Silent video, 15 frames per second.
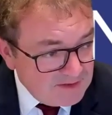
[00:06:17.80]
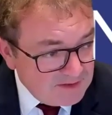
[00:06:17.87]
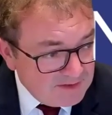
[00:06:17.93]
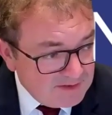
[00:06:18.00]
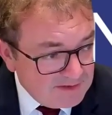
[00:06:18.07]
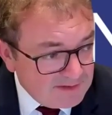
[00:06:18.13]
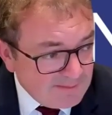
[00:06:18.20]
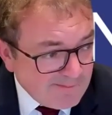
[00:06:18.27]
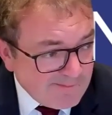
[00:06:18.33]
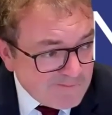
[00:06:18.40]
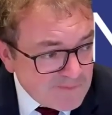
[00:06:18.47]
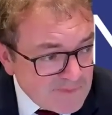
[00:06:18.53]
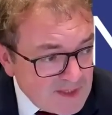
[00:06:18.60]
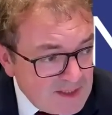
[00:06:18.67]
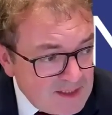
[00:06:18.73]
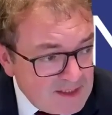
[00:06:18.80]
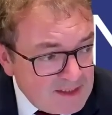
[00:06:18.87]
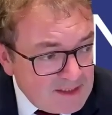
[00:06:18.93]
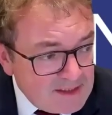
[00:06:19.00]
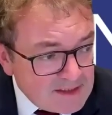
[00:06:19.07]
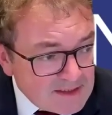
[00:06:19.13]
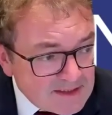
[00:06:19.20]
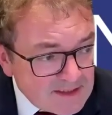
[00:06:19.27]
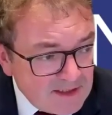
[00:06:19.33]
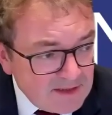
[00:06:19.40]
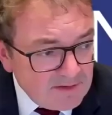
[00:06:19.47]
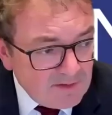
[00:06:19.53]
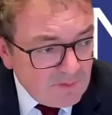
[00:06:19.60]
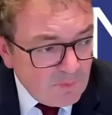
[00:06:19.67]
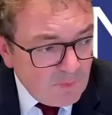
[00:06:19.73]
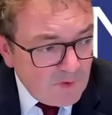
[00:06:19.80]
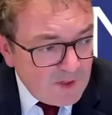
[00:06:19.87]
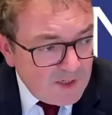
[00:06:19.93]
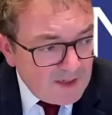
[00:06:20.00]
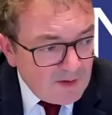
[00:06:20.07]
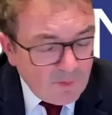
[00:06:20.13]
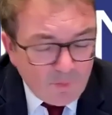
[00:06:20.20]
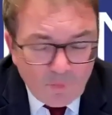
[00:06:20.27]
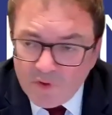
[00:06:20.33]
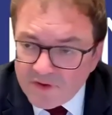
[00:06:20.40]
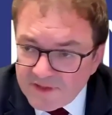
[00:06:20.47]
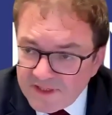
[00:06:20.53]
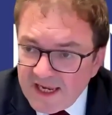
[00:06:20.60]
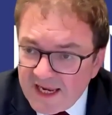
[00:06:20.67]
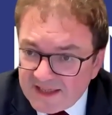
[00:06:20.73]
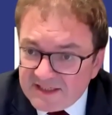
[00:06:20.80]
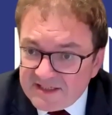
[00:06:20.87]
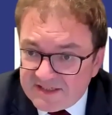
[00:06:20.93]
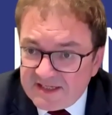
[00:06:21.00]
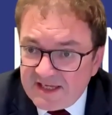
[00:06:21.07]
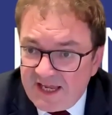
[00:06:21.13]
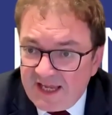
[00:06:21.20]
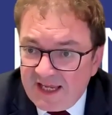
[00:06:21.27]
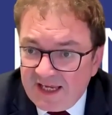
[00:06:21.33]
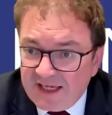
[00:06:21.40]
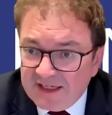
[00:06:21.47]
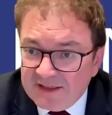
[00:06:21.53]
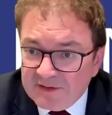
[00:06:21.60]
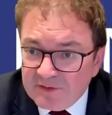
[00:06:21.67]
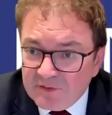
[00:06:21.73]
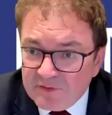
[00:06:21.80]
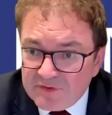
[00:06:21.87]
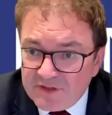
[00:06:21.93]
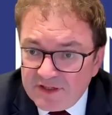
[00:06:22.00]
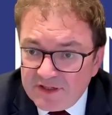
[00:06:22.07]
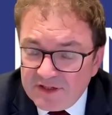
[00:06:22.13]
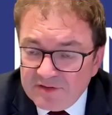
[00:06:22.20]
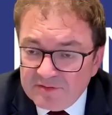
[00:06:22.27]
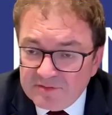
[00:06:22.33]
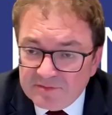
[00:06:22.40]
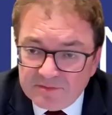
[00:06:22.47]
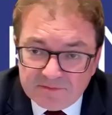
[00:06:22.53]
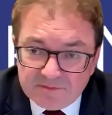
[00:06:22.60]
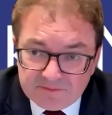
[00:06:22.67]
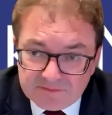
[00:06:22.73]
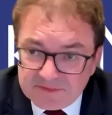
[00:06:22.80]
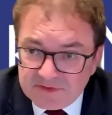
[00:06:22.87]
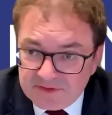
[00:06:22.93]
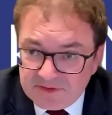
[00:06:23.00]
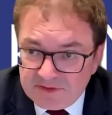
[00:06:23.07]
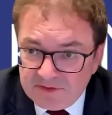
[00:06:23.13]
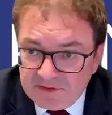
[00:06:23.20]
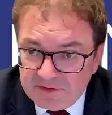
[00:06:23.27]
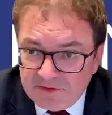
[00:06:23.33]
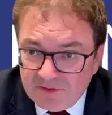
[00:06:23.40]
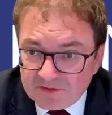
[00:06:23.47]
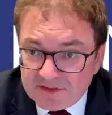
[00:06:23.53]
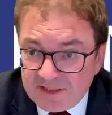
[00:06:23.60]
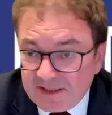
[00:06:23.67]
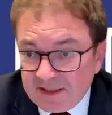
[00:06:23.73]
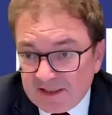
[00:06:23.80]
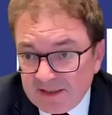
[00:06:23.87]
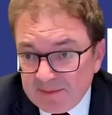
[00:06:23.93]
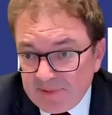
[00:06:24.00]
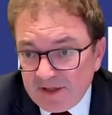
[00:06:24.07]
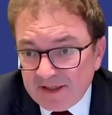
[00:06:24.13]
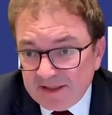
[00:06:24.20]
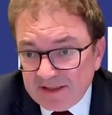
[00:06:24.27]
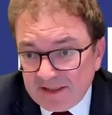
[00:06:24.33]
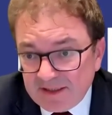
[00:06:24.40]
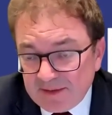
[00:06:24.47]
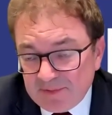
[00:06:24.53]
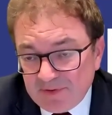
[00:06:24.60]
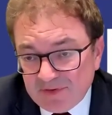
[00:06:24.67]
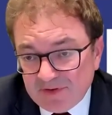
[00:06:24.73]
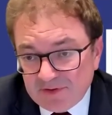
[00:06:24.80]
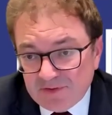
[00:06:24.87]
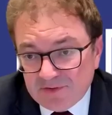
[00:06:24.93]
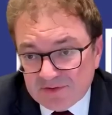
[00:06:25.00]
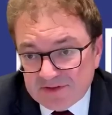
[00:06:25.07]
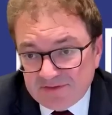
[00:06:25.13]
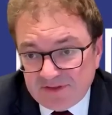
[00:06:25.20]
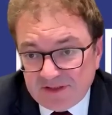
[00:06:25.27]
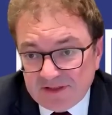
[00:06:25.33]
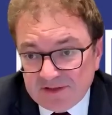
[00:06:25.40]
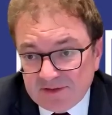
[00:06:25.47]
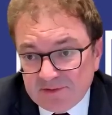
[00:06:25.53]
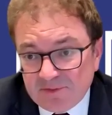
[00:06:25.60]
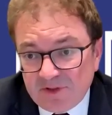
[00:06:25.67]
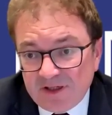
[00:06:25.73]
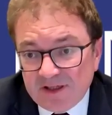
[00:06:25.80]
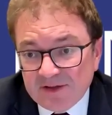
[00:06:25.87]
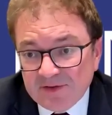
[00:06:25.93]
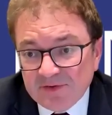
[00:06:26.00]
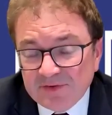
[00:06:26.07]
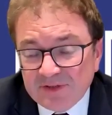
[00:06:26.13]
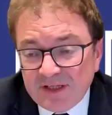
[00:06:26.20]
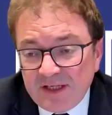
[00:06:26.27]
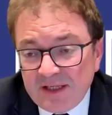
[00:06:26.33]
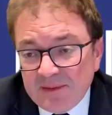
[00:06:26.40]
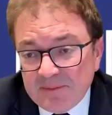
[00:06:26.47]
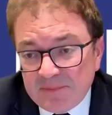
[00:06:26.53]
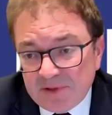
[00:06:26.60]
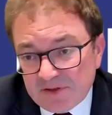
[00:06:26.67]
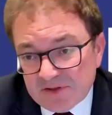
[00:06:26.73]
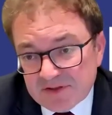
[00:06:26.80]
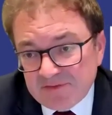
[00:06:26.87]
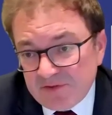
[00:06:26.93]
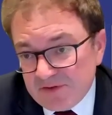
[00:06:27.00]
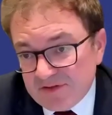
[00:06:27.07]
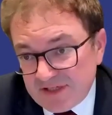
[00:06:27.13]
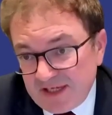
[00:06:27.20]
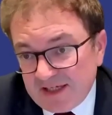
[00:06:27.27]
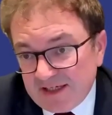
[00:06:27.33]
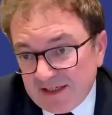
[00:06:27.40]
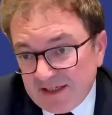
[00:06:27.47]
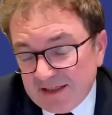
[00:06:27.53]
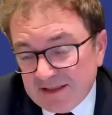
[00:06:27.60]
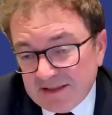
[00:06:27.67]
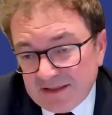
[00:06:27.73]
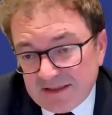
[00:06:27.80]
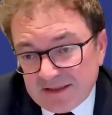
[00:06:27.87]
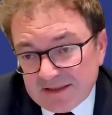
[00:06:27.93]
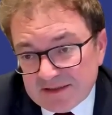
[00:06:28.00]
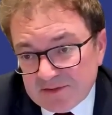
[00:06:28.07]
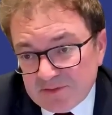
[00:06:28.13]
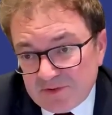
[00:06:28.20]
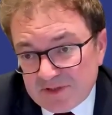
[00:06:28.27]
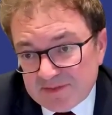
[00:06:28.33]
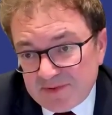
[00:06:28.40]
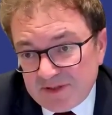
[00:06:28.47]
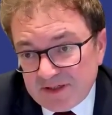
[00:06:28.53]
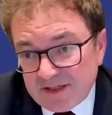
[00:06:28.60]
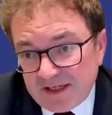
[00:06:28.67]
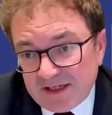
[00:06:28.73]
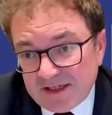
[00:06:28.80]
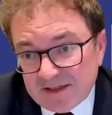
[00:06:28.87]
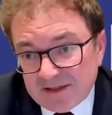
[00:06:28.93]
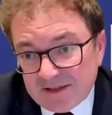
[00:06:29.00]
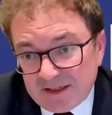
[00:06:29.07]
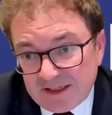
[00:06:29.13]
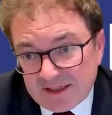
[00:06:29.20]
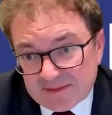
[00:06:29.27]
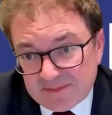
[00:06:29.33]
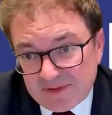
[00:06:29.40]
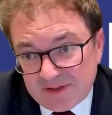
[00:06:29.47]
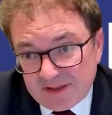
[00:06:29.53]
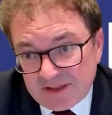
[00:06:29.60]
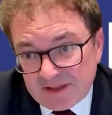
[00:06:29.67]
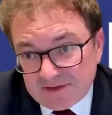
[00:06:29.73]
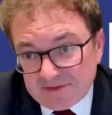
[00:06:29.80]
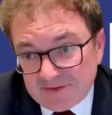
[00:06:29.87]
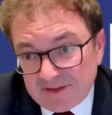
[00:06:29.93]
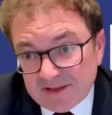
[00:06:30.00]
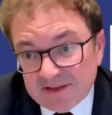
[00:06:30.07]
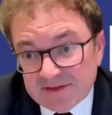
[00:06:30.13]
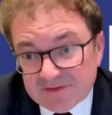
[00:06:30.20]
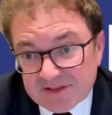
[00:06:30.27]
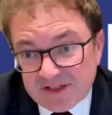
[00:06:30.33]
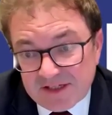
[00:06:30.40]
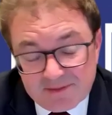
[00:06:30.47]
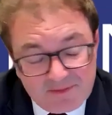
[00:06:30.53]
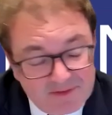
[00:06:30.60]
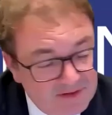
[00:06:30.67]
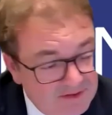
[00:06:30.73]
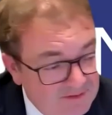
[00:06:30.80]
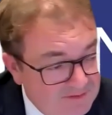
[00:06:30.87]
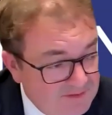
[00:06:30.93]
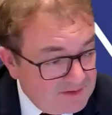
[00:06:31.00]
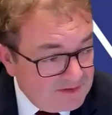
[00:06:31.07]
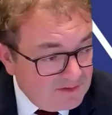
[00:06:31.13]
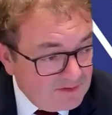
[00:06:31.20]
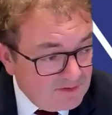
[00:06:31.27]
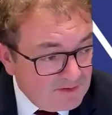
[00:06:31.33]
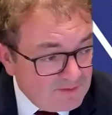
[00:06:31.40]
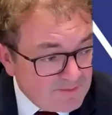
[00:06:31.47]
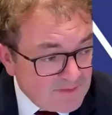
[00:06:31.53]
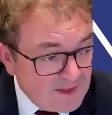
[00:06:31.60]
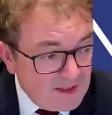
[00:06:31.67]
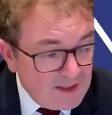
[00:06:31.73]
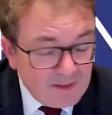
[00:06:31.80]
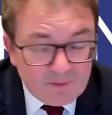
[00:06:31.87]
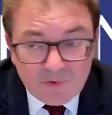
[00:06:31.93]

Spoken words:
and Scotland. So what they had to say, although not technically binding upon the courts of England and Wales, because of who said it, has always been taken as being a definitive statement of the law.